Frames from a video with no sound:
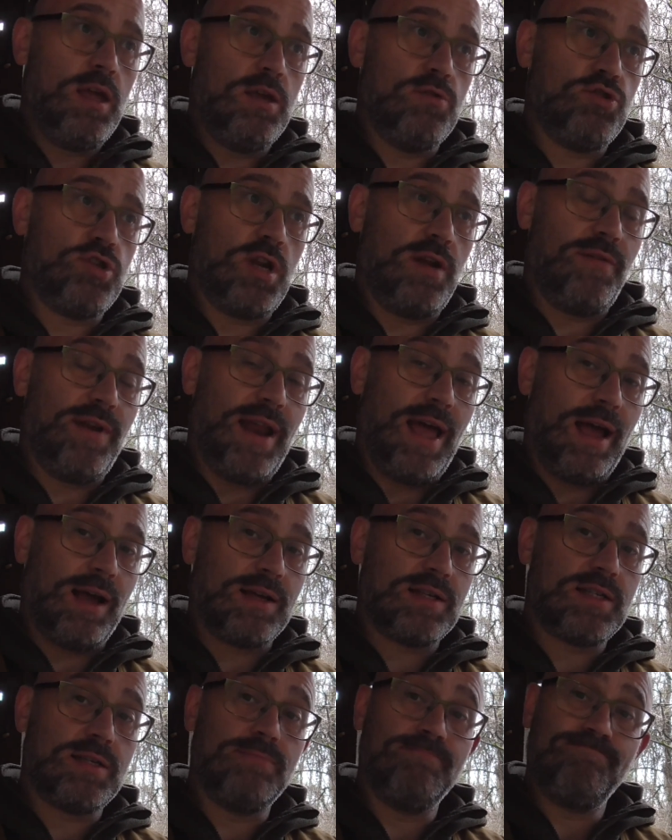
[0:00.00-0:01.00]
You should have an
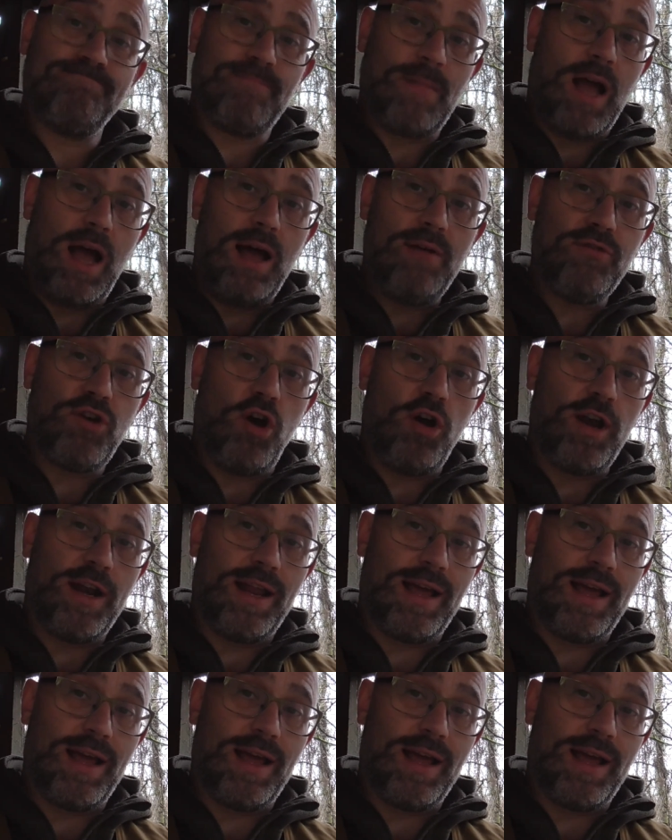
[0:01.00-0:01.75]
axe. I've got an